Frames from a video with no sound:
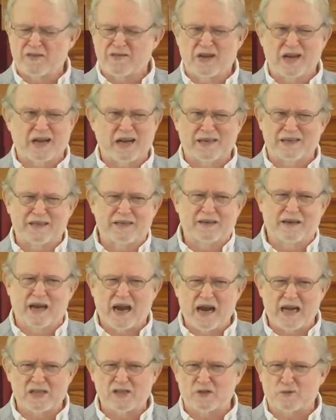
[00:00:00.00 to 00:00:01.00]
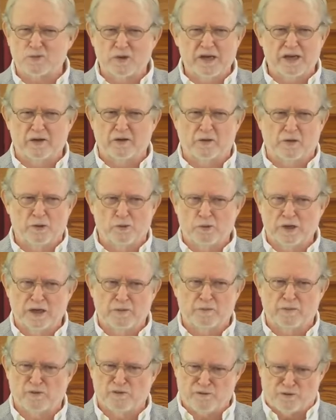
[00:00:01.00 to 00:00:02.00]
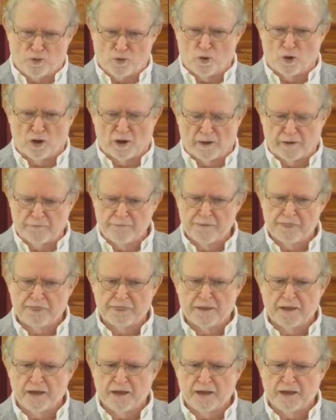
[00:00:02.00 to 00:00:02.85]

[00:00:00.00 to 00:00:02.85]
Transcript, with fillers: I think I did last week or the week before,